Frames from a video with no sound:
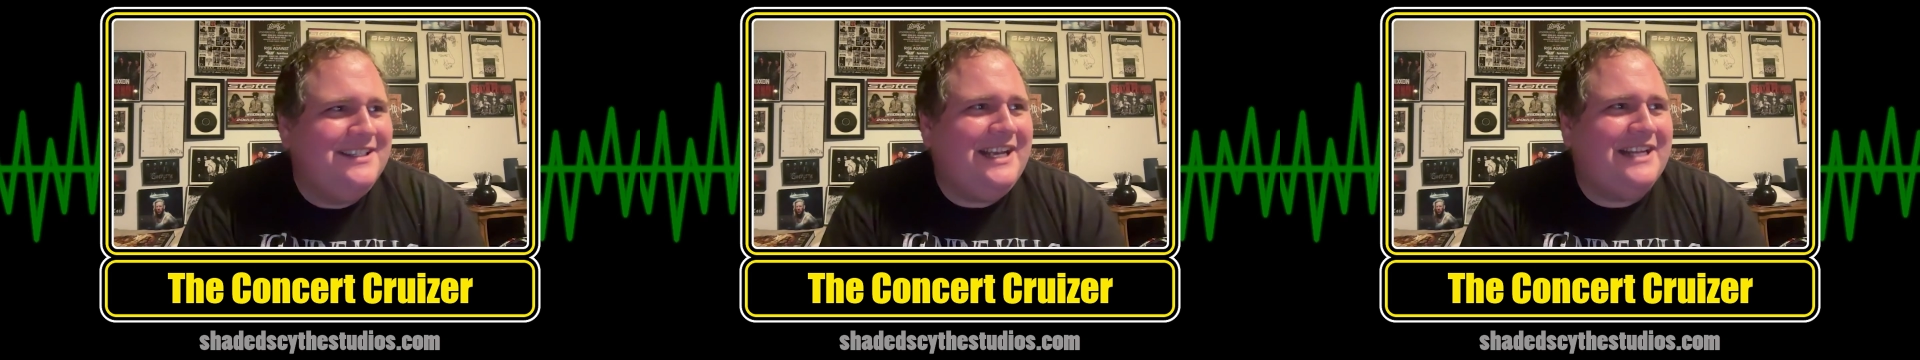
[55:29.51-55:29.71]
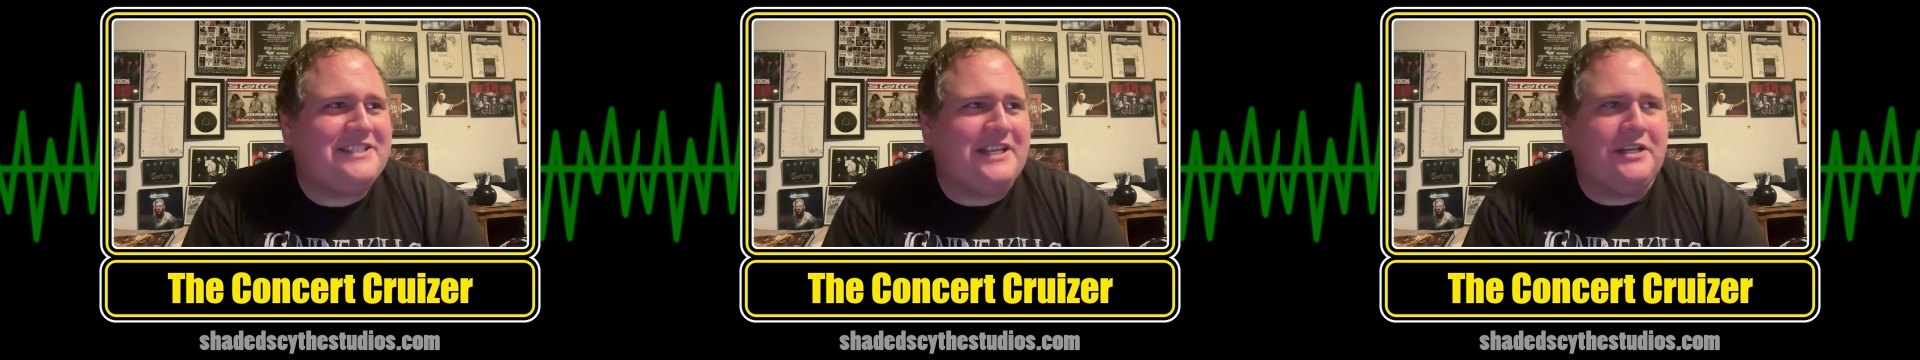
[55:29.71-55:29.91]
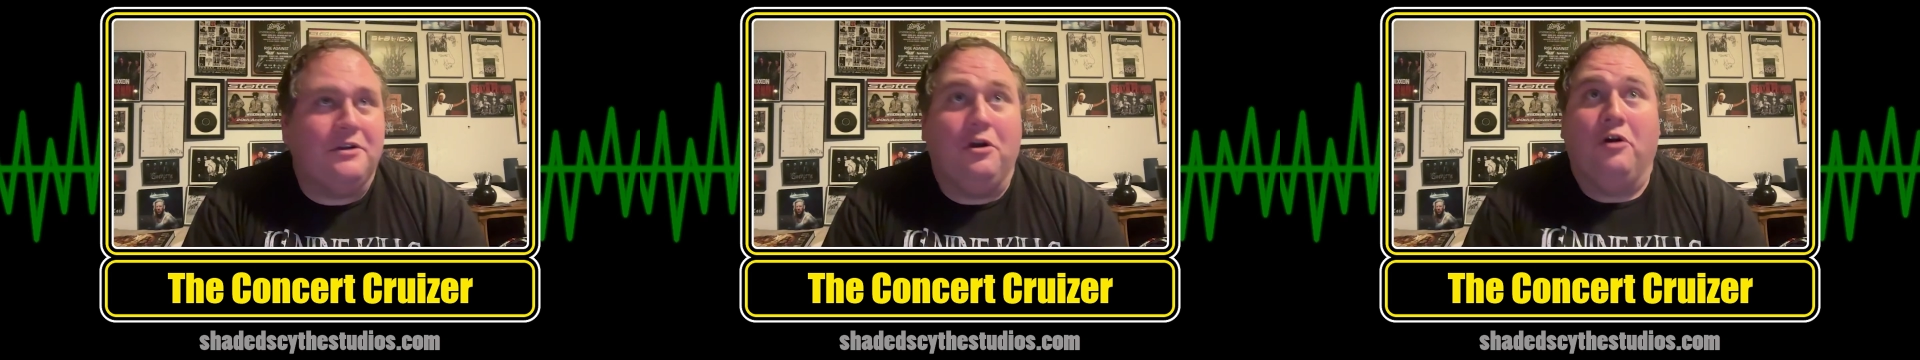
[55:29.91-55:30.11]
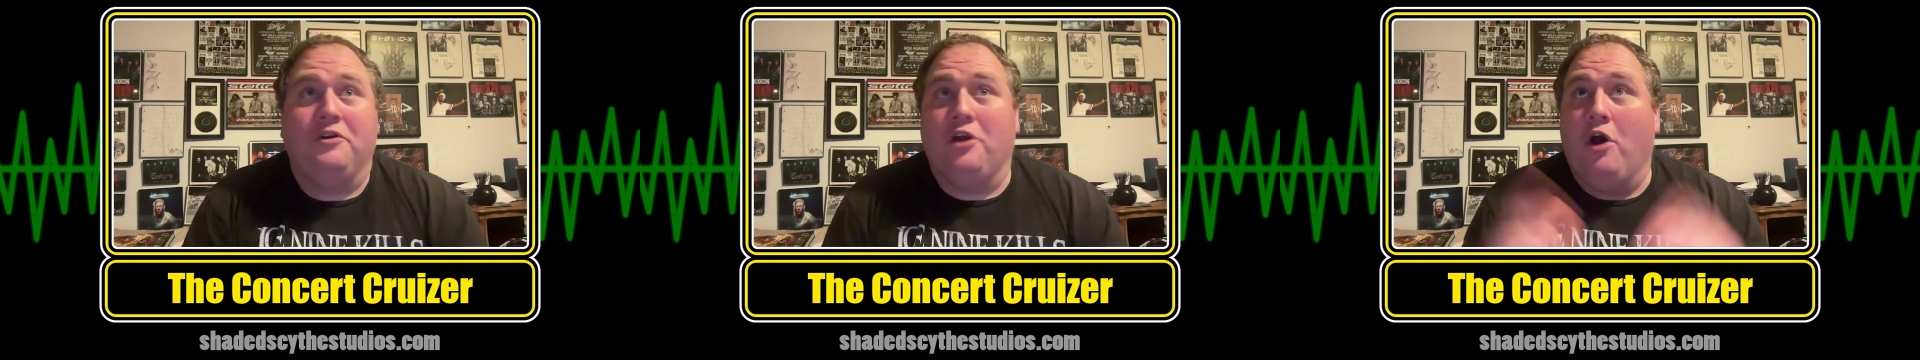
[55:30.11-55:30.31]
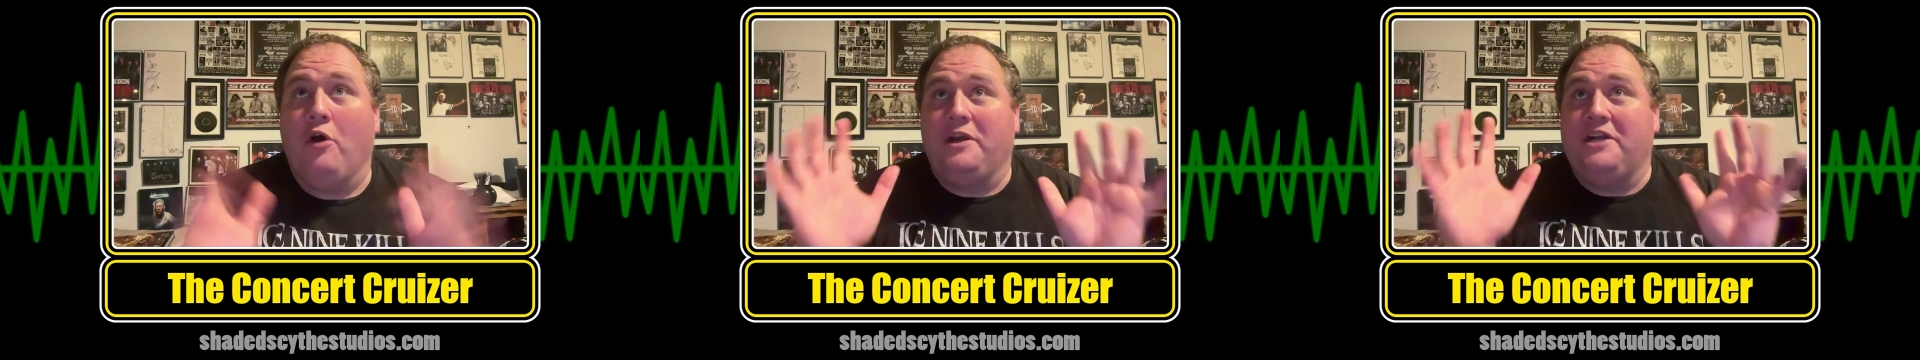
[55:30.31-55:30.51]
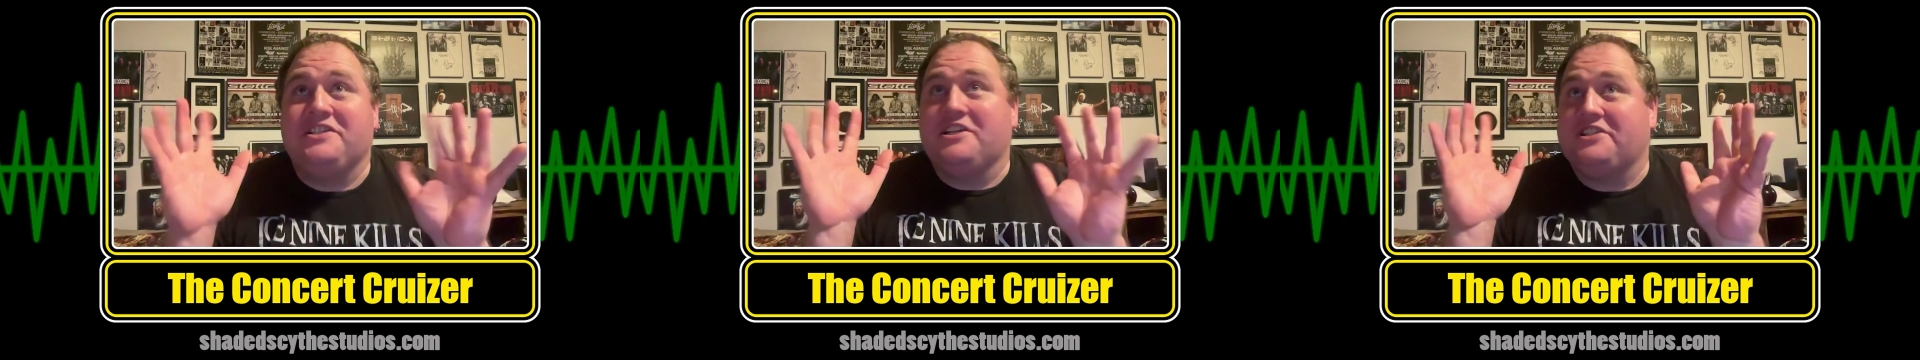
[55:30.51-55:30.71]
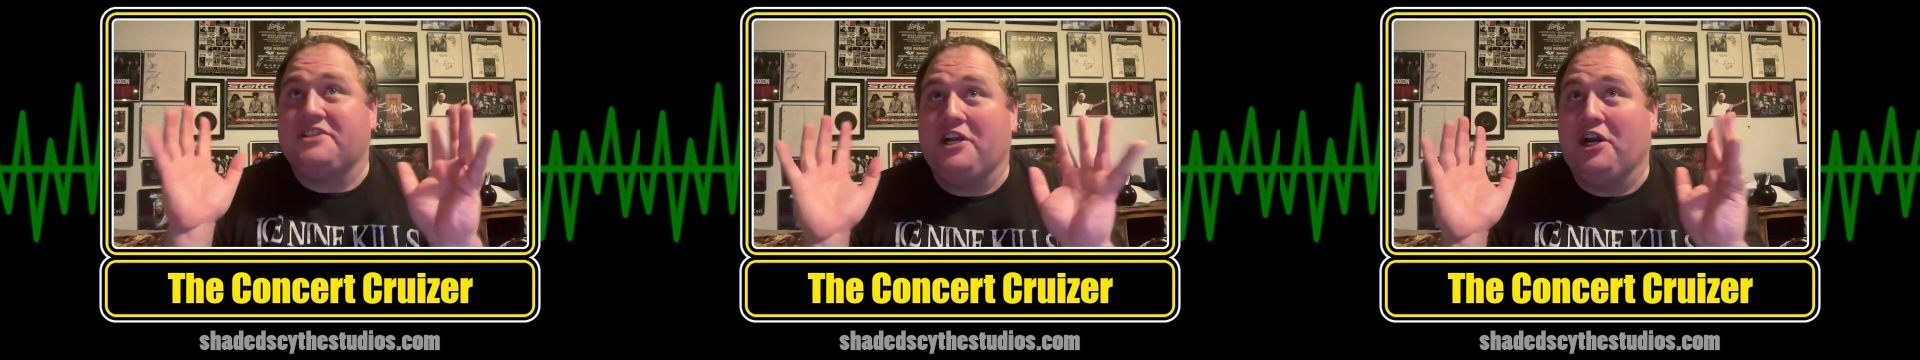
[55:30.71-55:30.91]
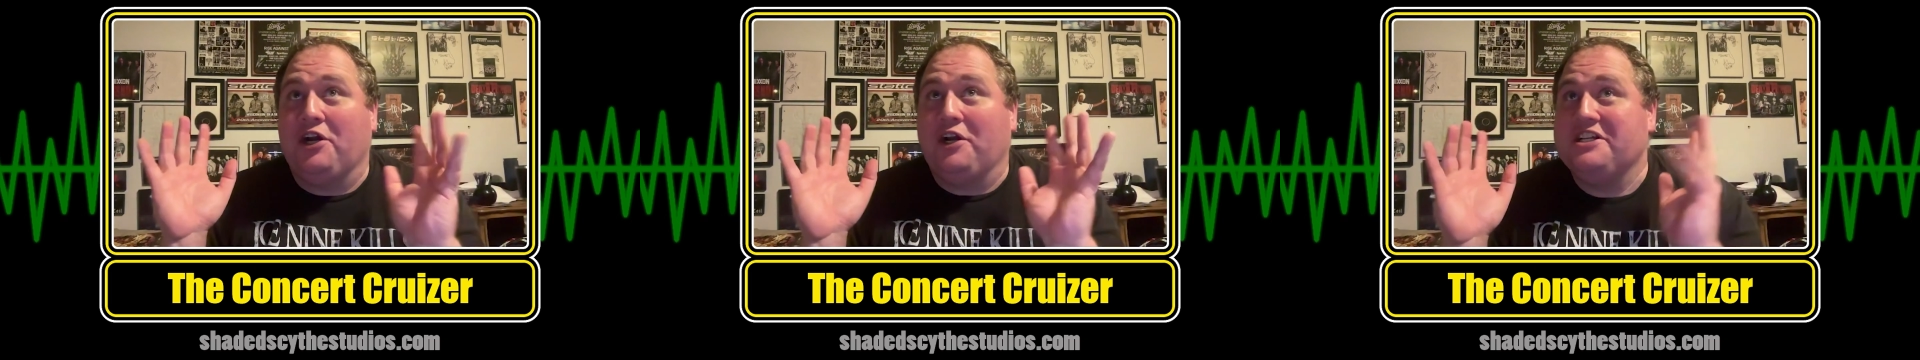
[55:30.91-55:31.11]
It's like, oh no, he's the singer,